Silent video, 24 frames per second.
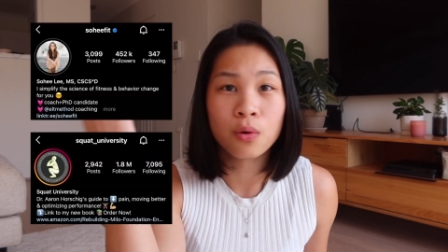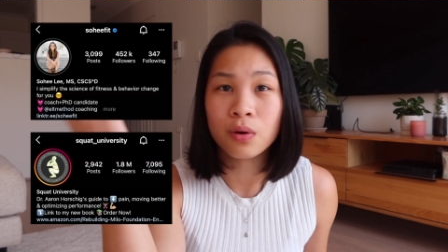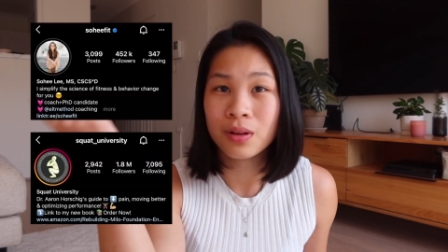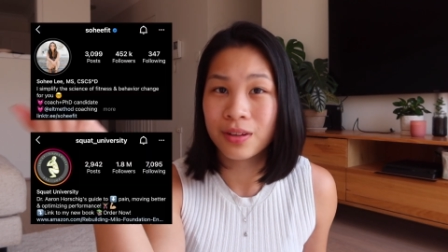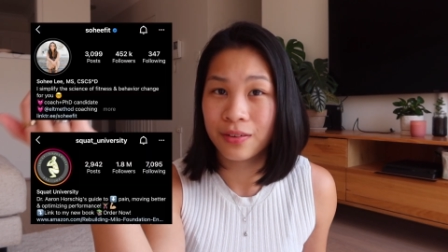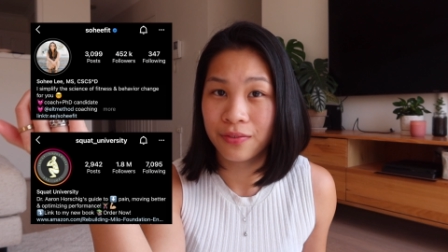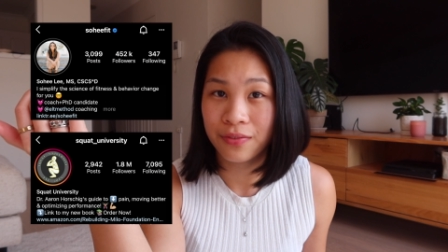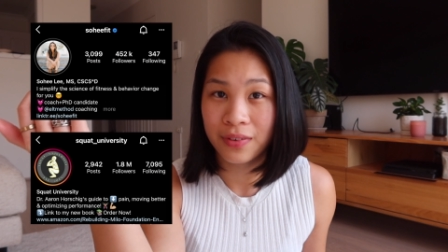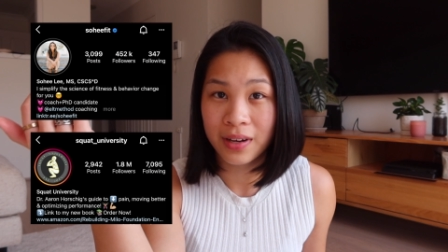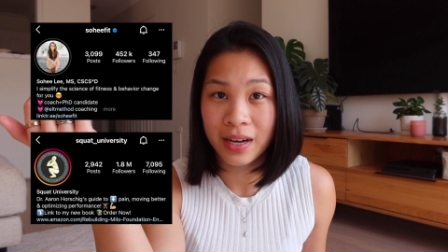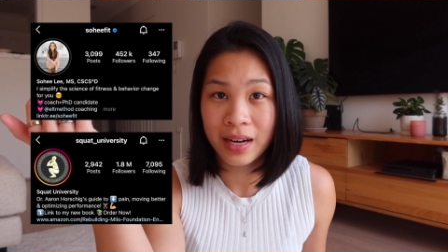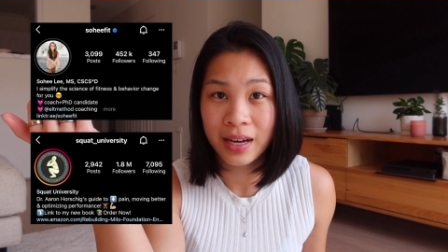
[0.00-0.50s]

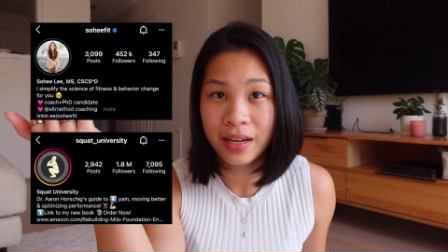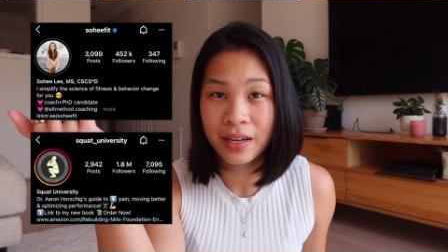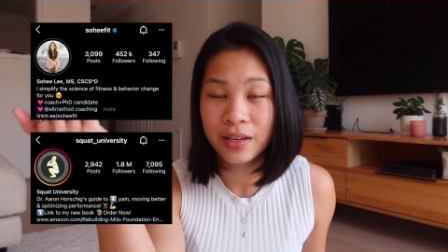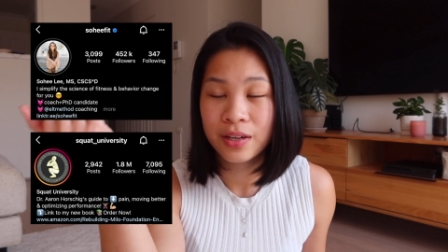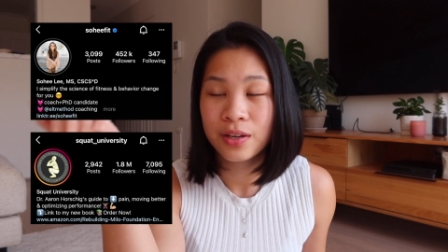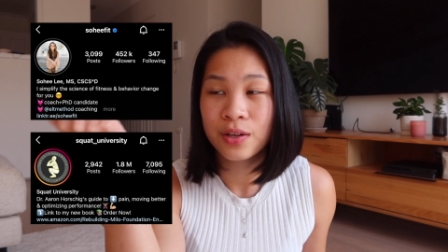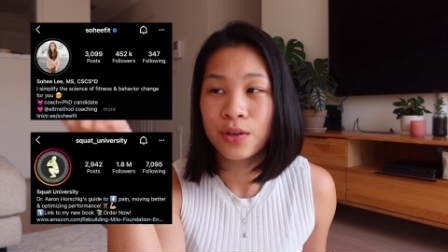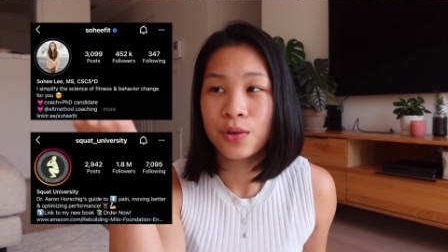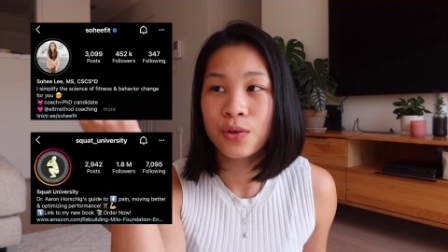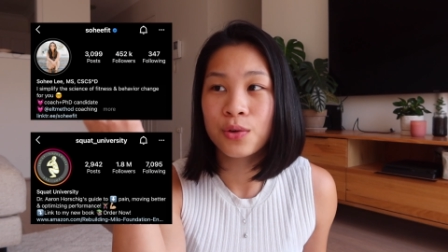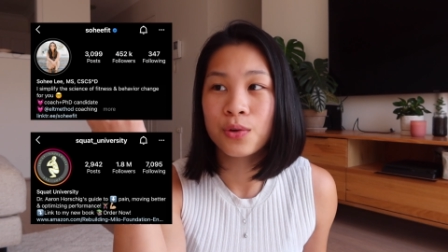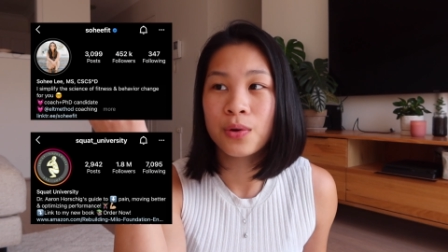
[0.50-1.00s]
qualified,
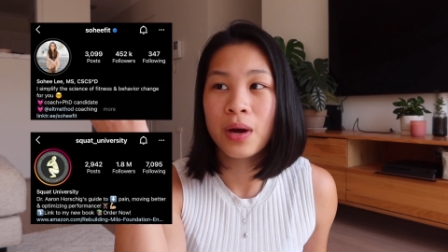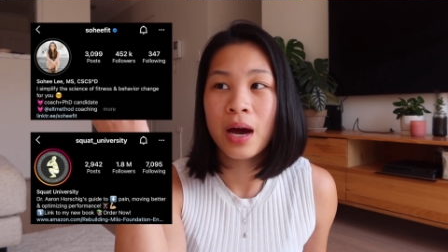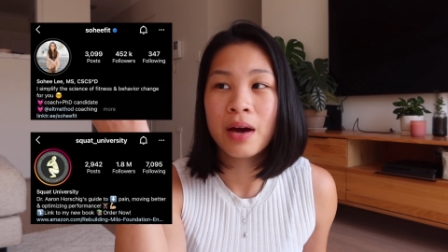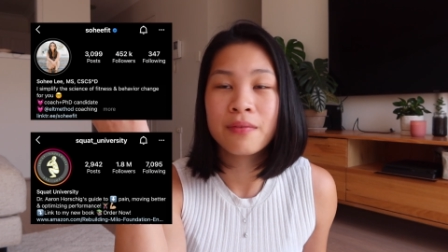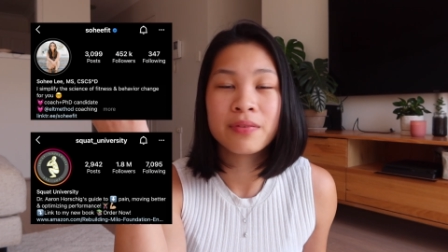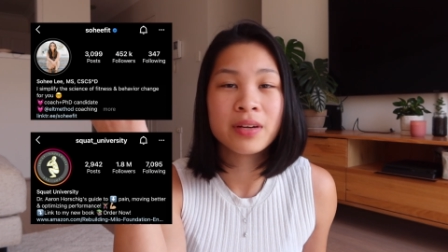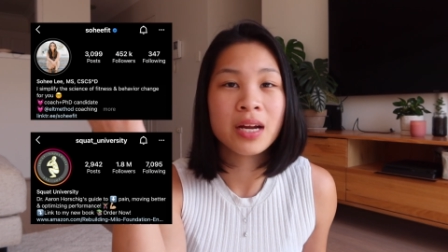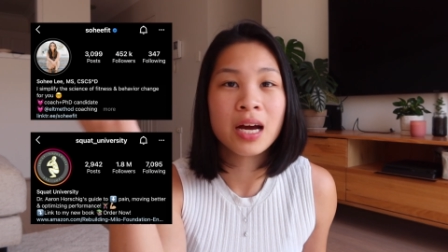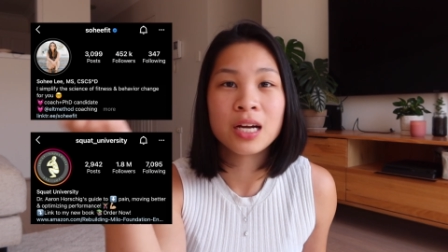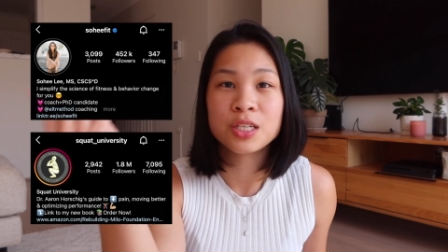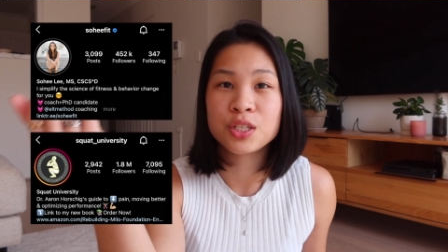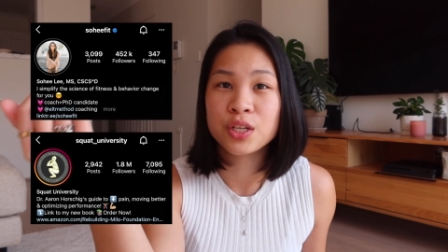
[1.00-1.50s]
who have
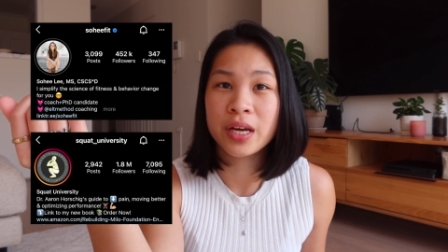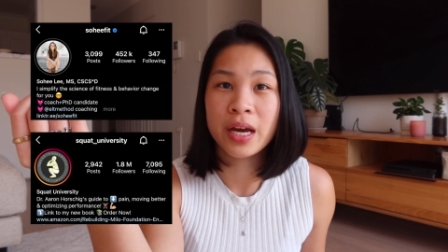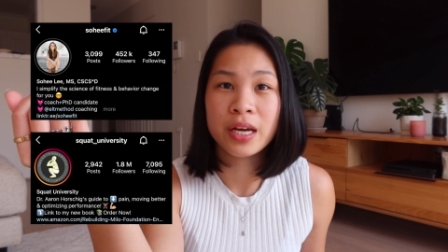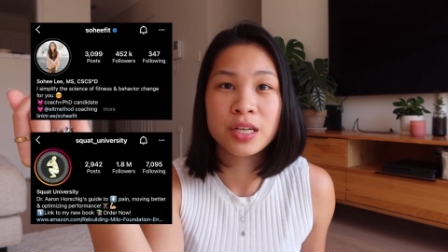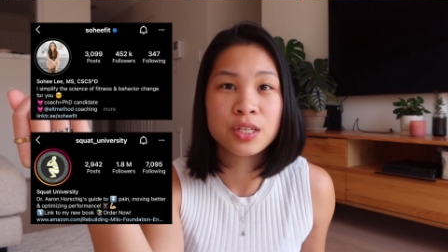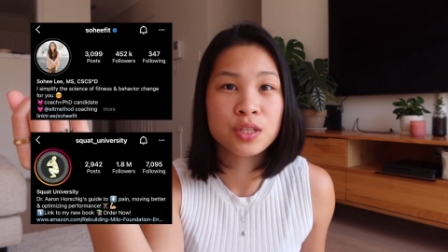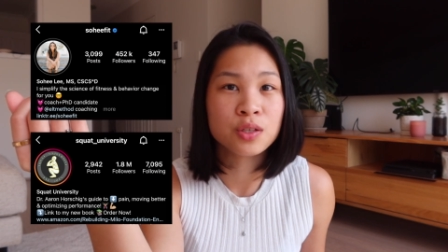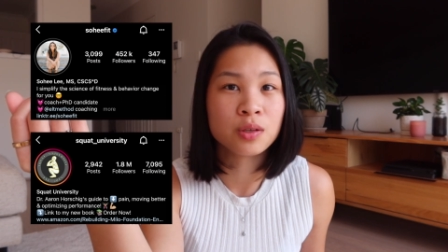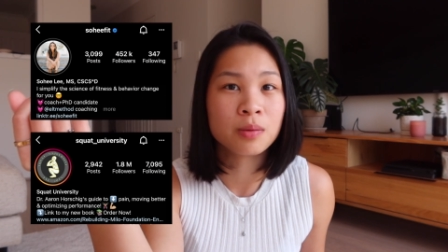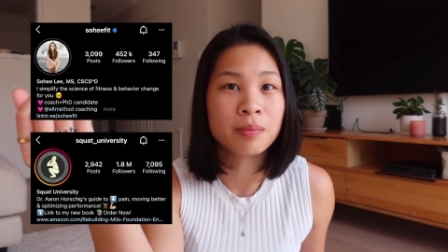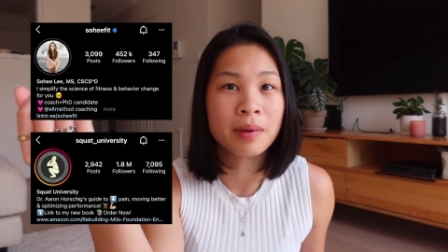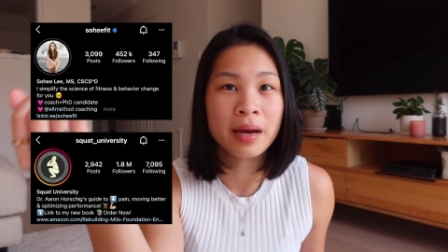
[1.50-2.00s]
an
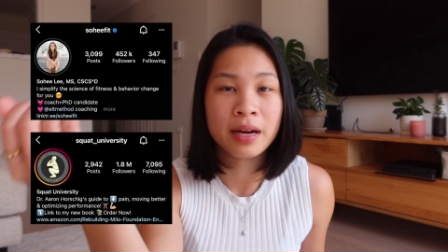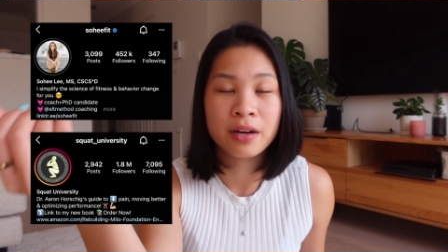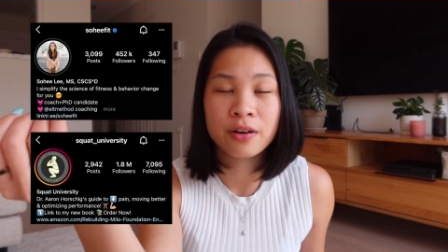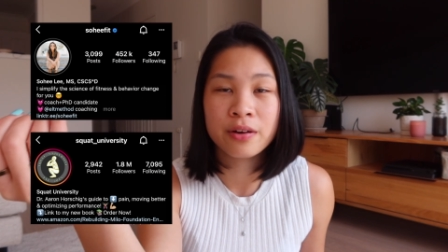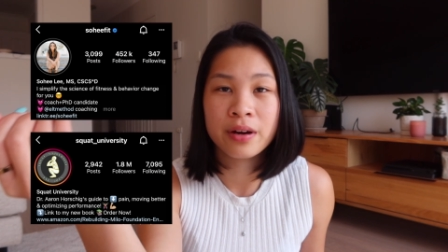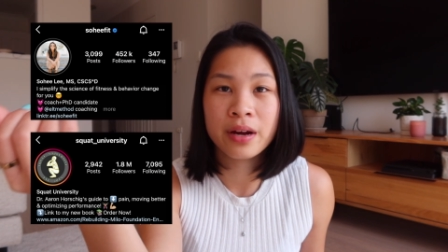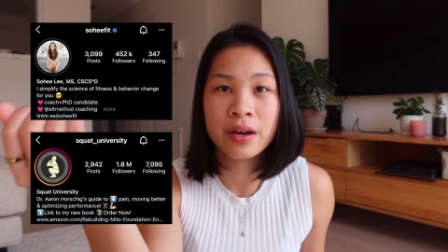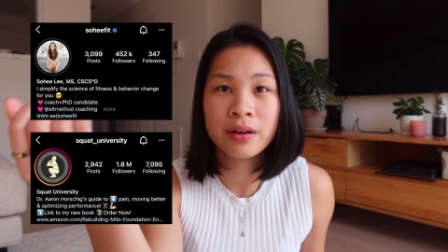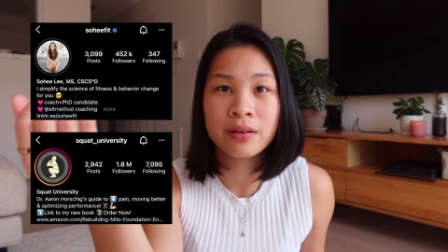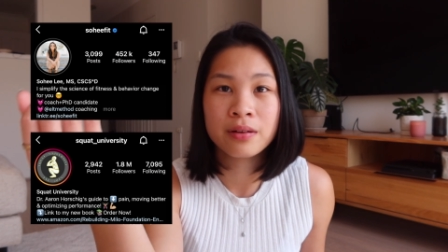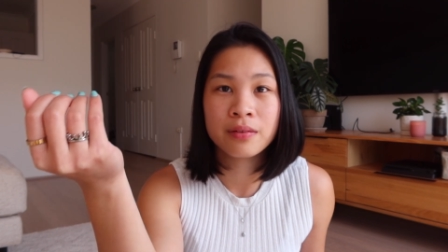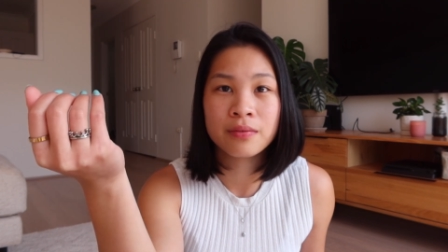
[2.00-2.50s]
educational
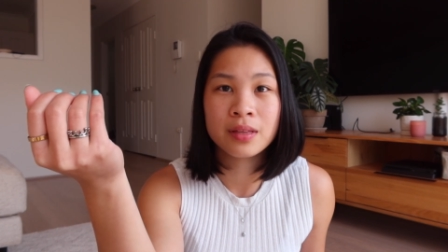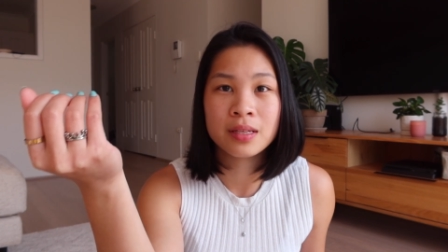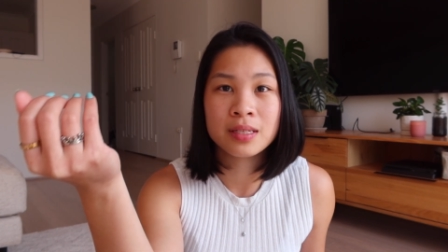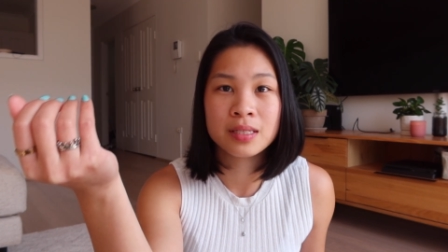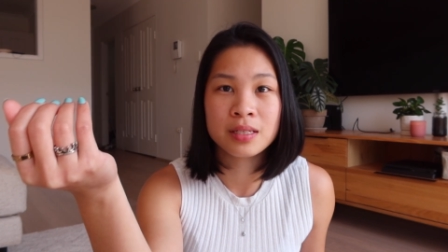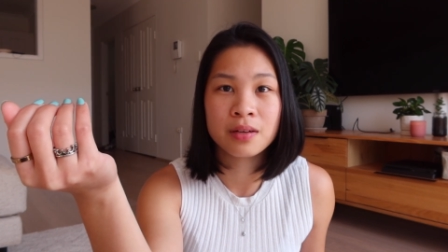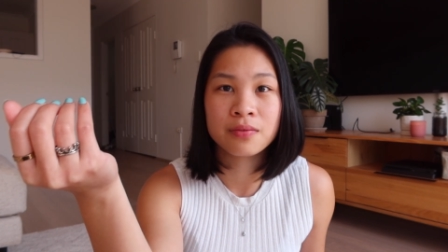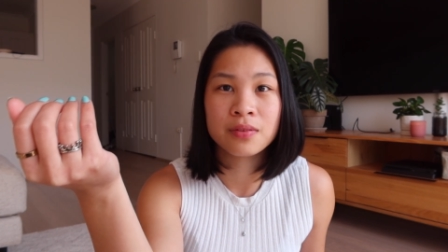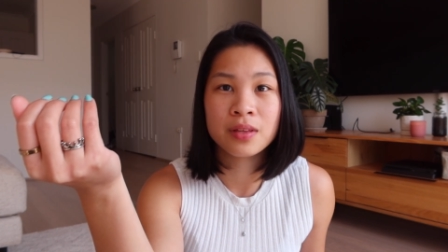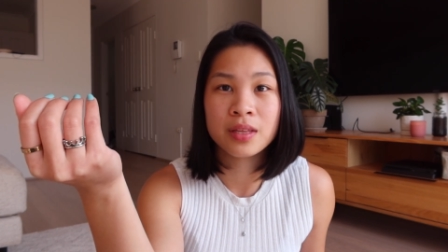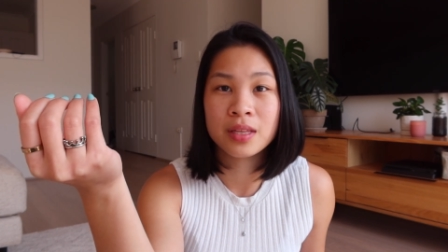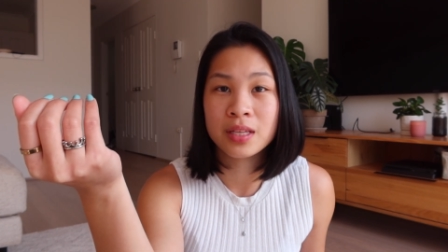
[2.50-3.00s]
background in the
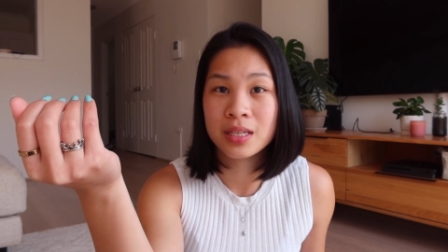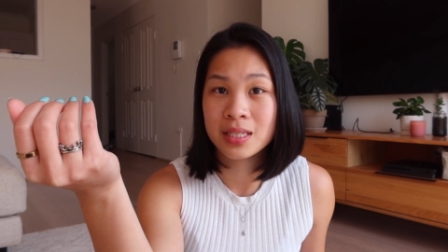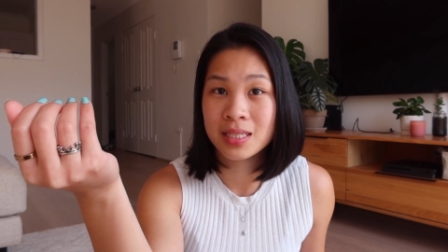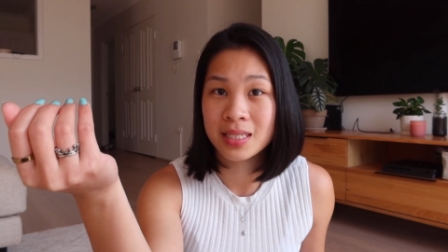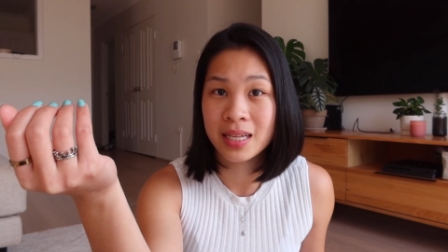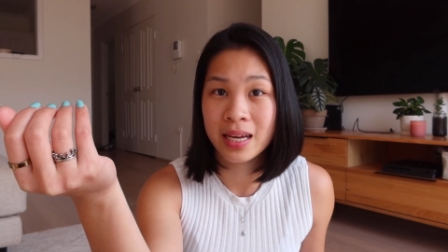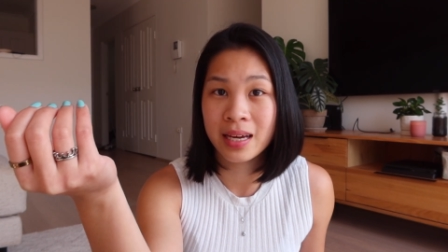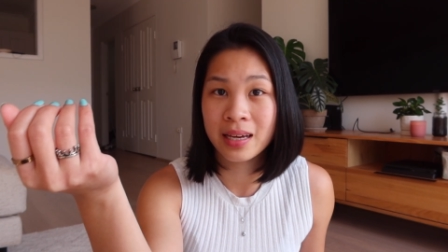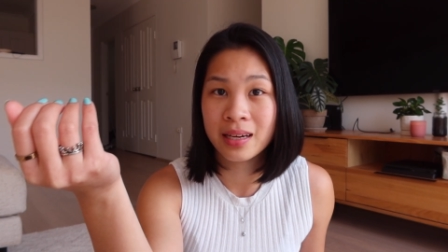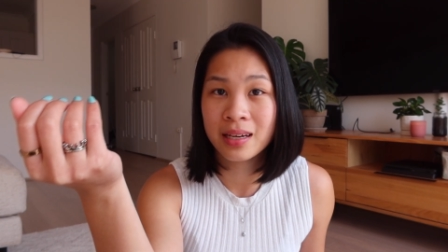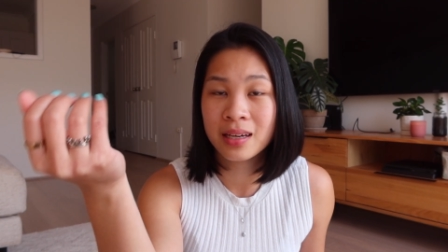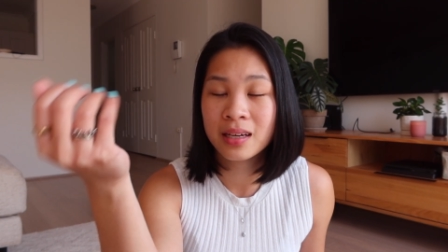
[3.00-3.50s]
stuff that they're
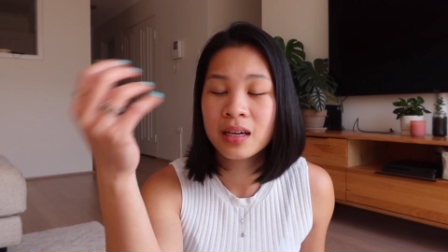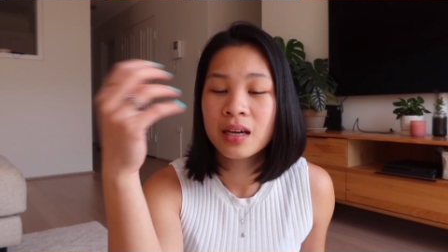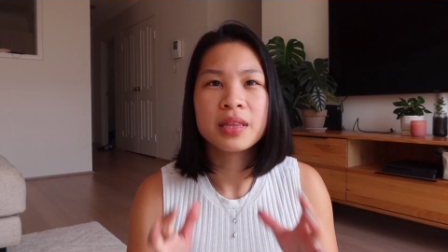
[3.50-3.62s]
saying.